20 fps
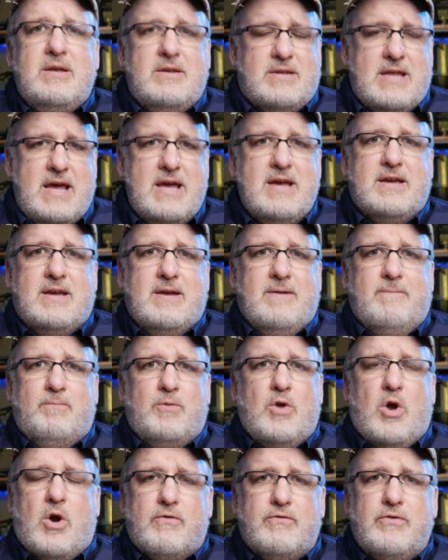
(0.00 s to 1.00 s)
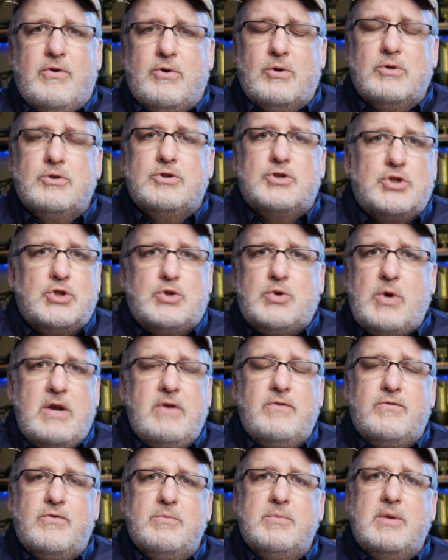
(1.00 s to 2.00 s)
take our photos
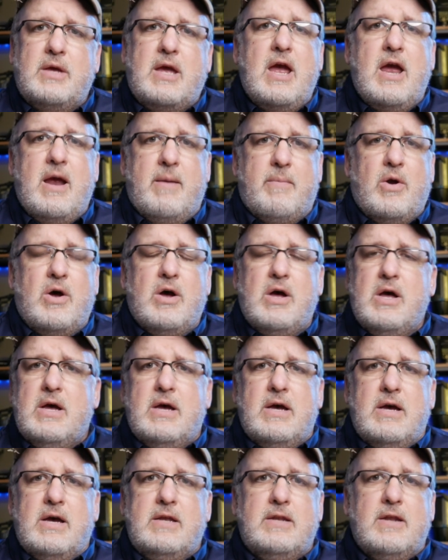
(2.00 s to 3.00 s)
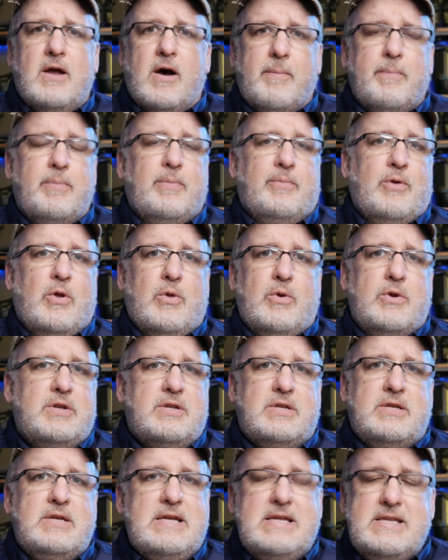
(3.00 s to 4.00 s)
straight from the camera and upload
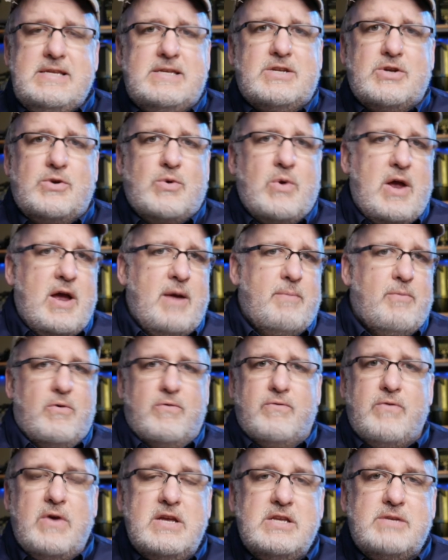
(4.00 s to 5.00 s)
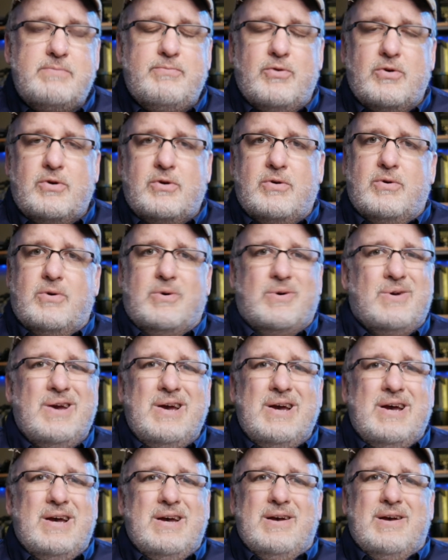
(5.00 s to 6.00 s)
it to Instagram or Facebook or
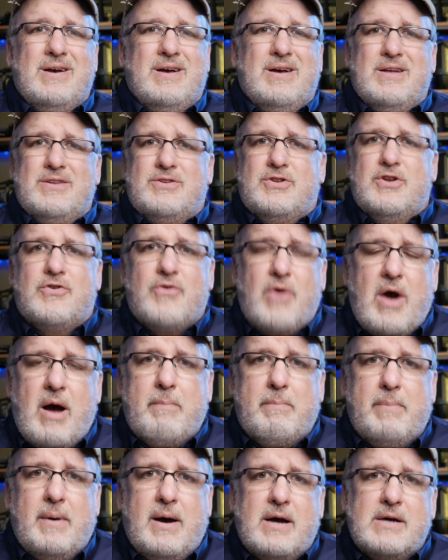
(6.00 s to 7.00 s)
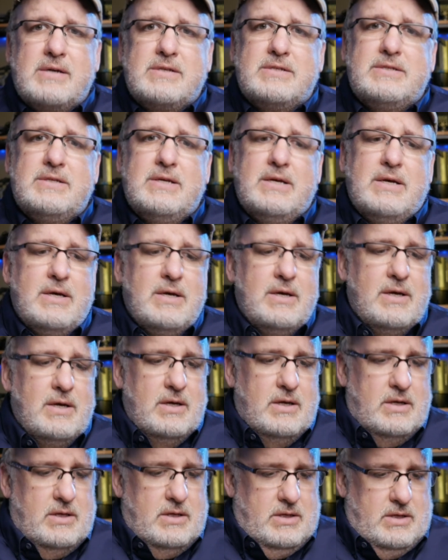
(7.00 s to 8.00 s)
to Dropbox?
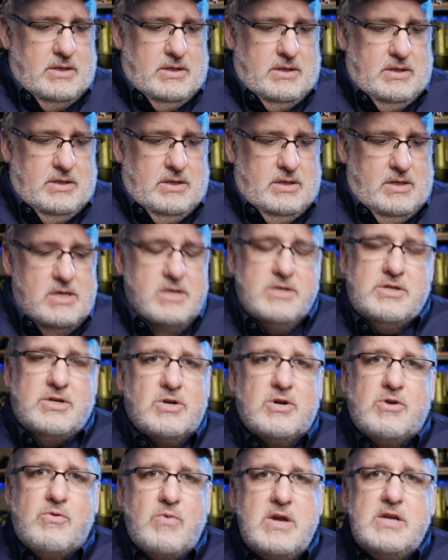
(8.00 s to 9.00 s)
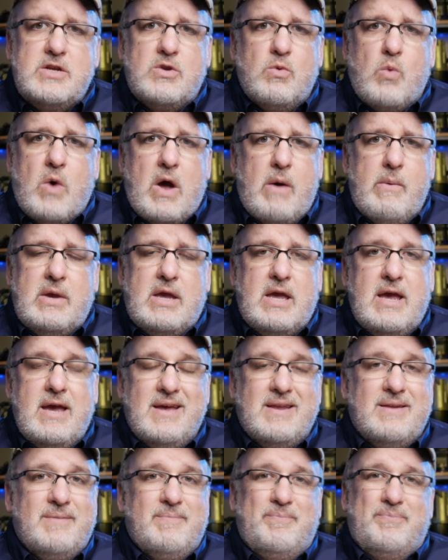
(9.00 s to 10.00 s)
Is there a reason why we
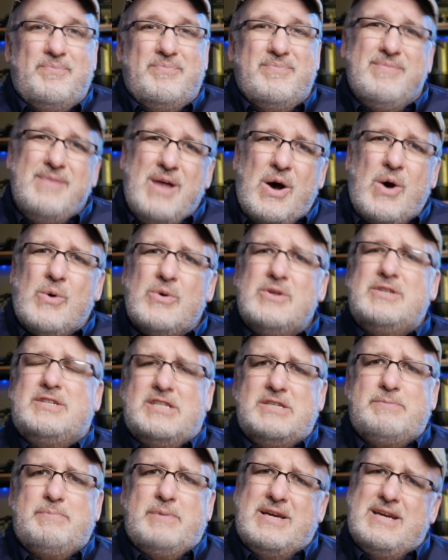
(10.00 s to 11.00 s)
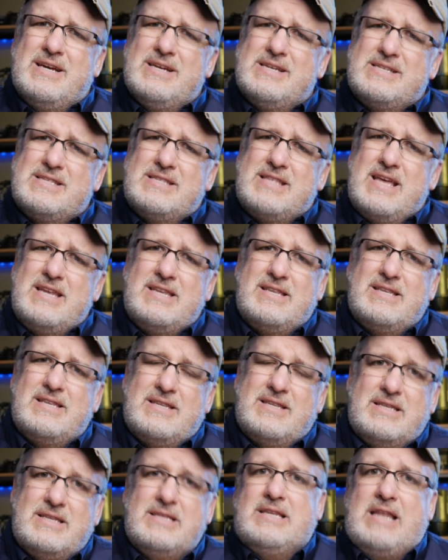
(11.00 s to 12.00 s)
can't? No, it's just because they
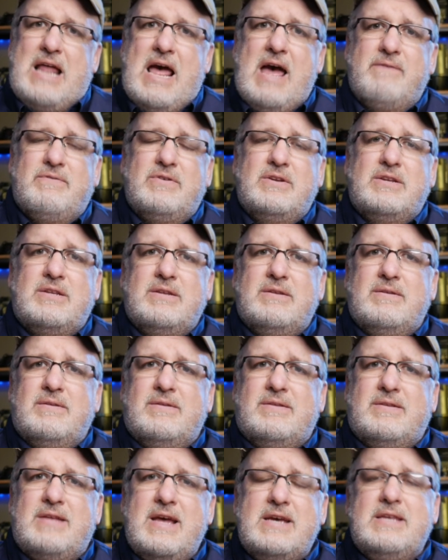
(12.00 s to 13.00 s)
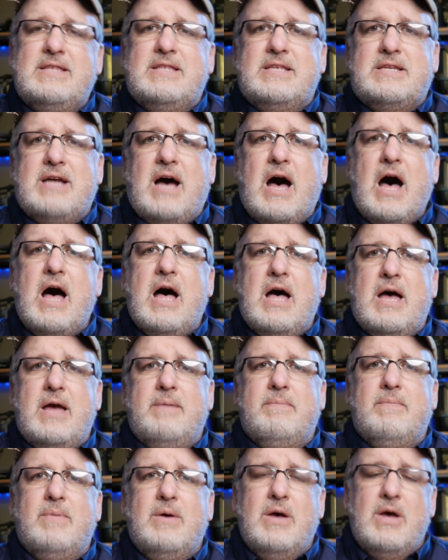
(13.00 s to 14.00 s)
haven't taken the
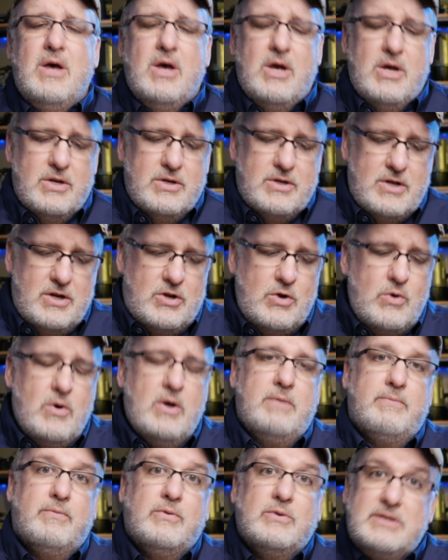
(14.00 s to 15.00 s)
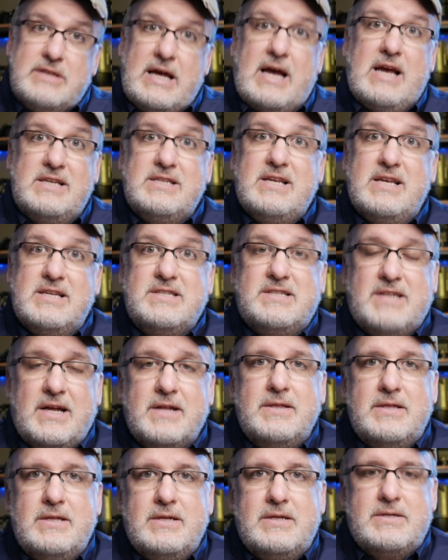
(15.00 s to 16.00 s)
time to do it. Well, Zeiss has
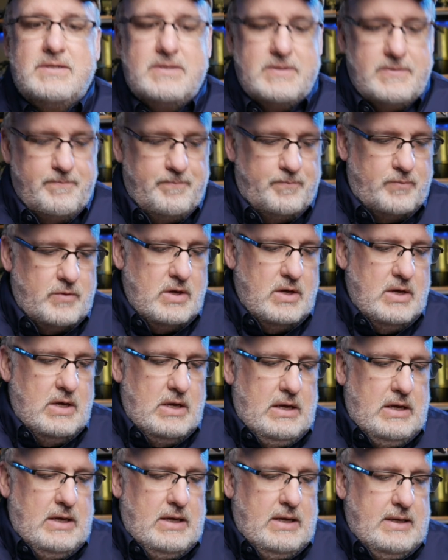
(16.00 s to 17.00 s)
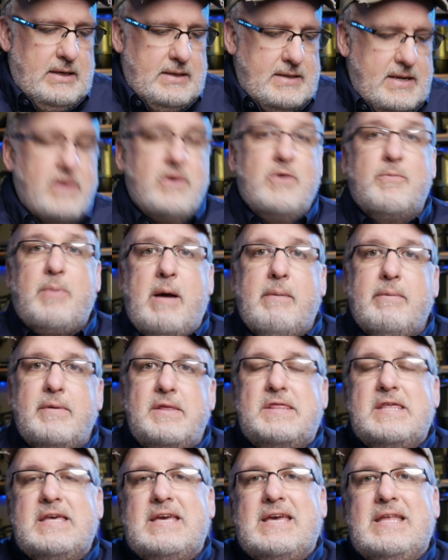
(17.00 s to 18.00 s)
done this. Now you're
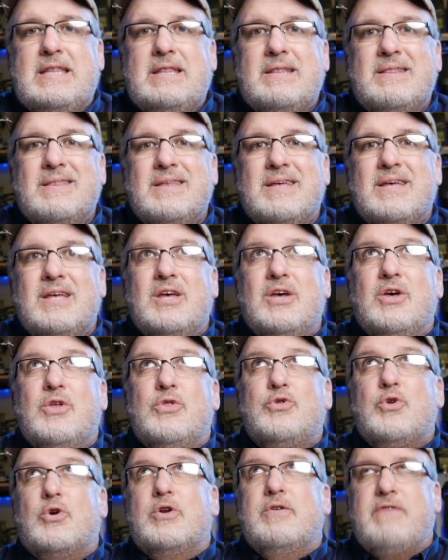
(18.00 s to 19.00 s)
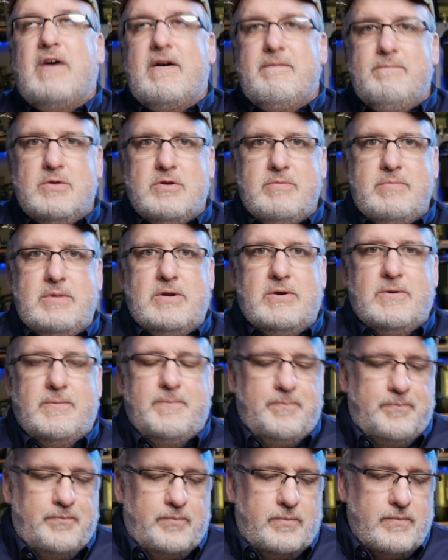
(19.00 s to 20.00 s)
probably thinking 35 millimeter.
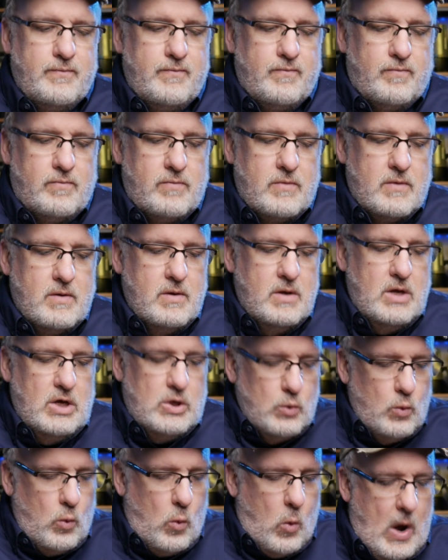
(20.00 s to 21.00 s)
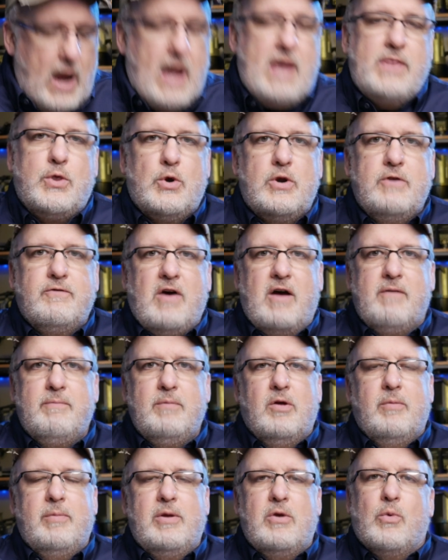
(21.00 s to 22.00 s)
Why 35
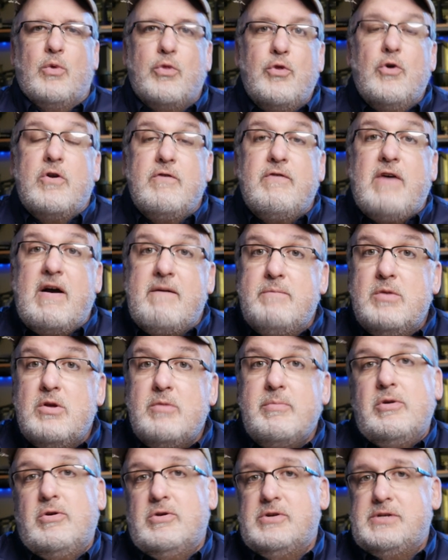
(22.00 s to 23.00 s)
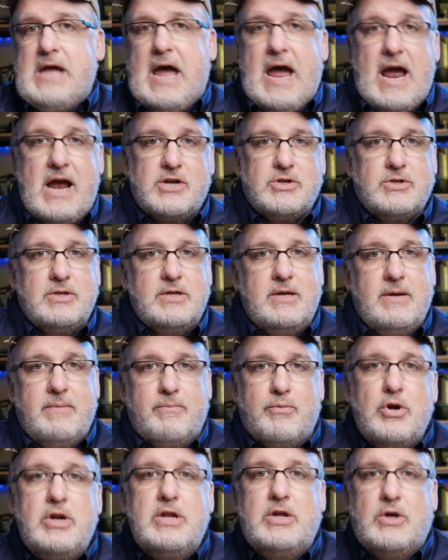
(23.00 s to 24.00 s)
millimeter? Well, 35 millimeter is actually a
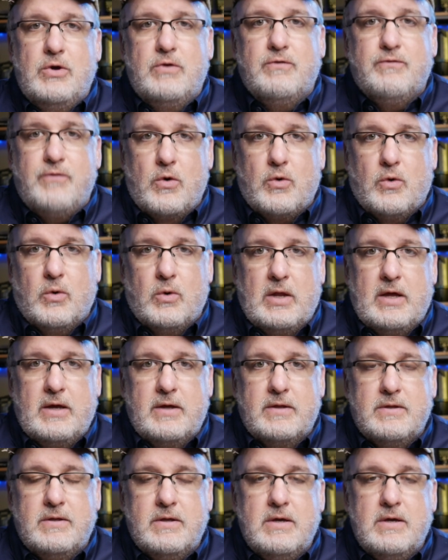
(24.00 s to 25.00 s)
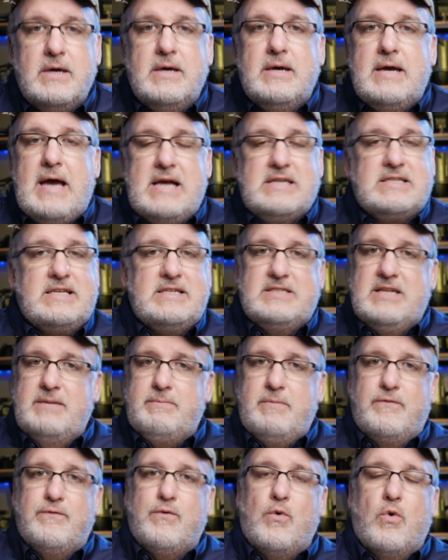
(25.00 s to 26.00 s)
pretty good focal length. As I
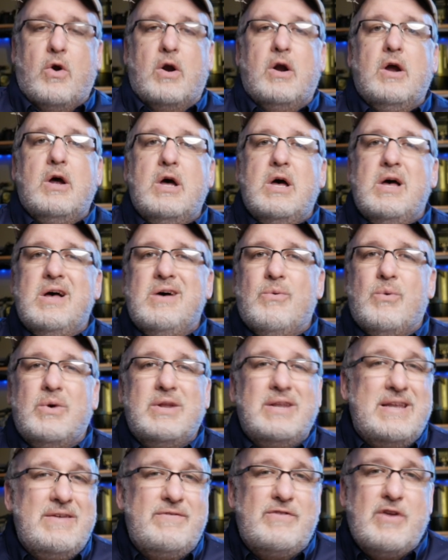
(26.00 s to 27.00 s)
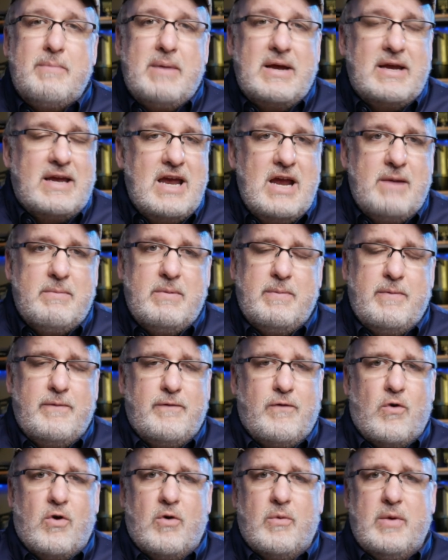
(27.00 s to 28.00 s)
said before, what lived on my camera
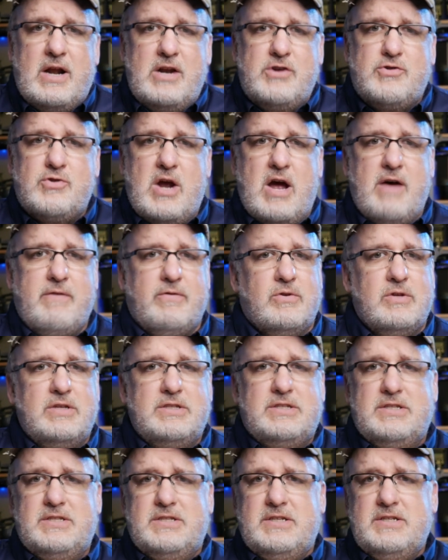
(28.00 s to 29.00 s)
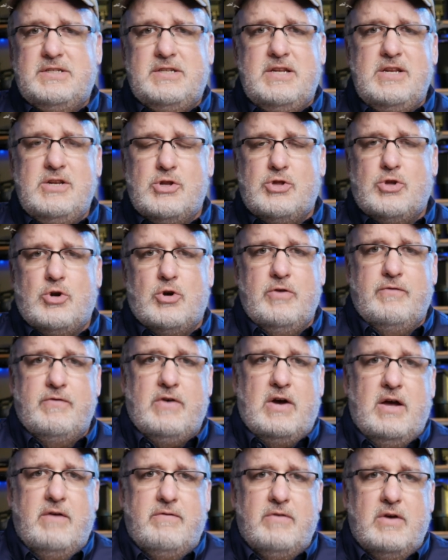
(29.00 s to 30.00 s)
before when I travel is a 16 to
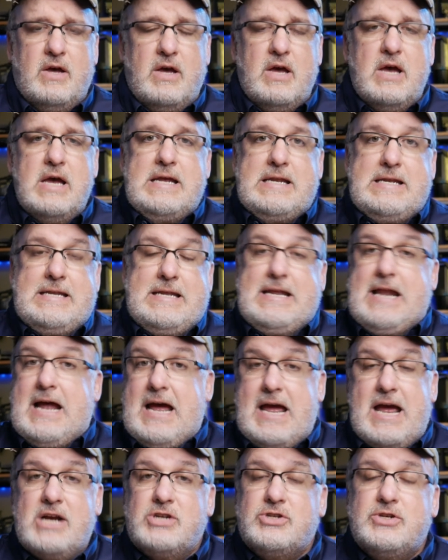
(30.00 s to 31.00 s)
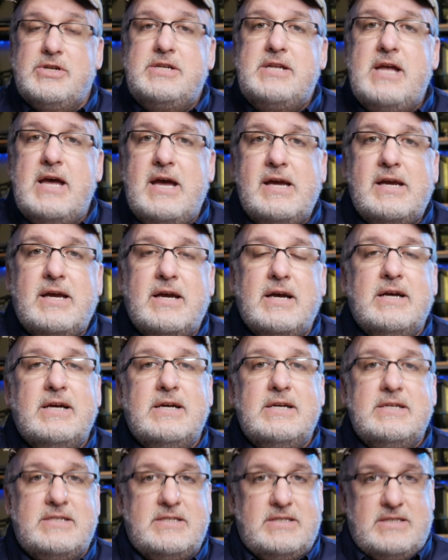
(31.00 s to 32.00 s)
35. Did I actually take
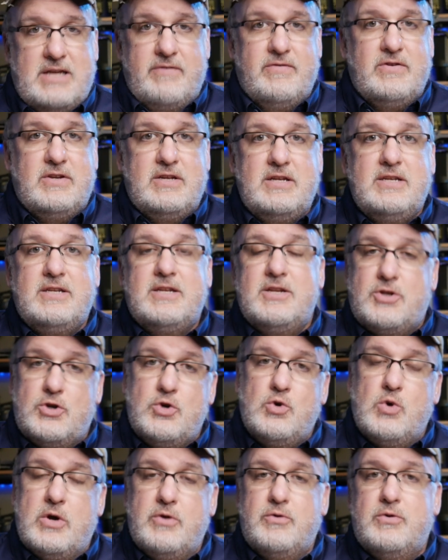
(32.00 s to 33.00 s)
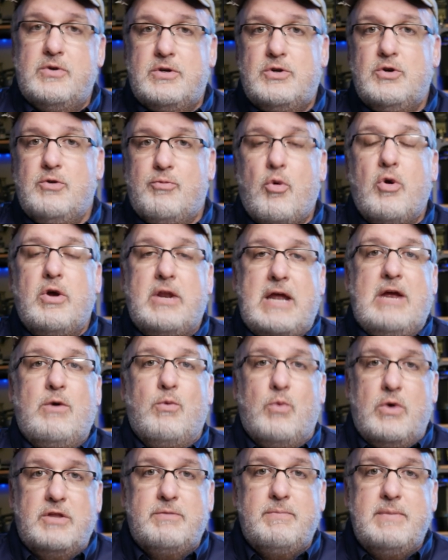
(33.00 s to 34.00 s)
a 70 to 200
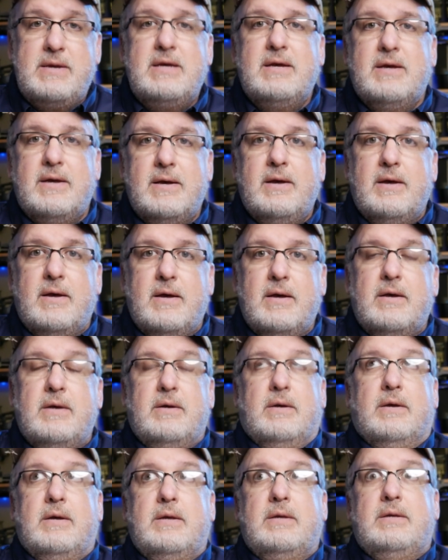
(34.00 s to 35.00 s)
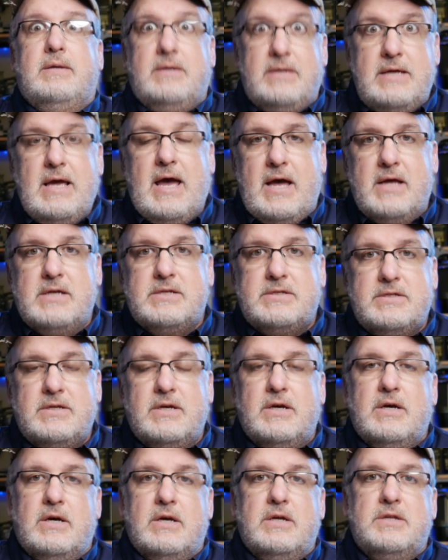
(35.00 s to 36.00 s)
2.8 with me? Yes.
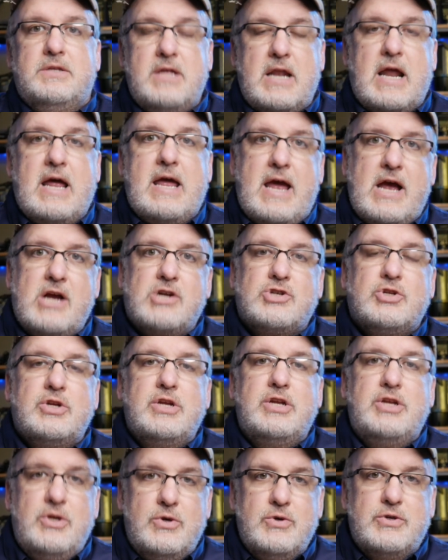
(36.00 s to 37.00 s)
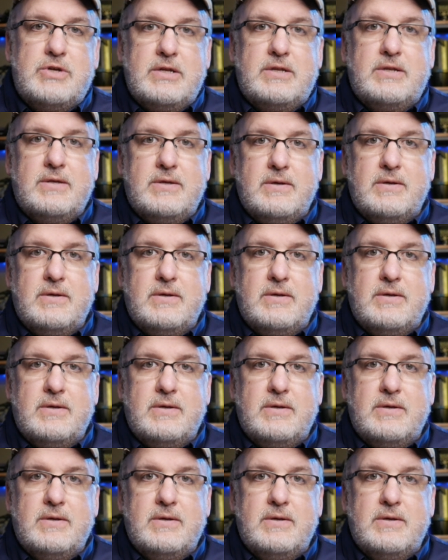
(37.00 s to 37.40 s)
Did I actually use it?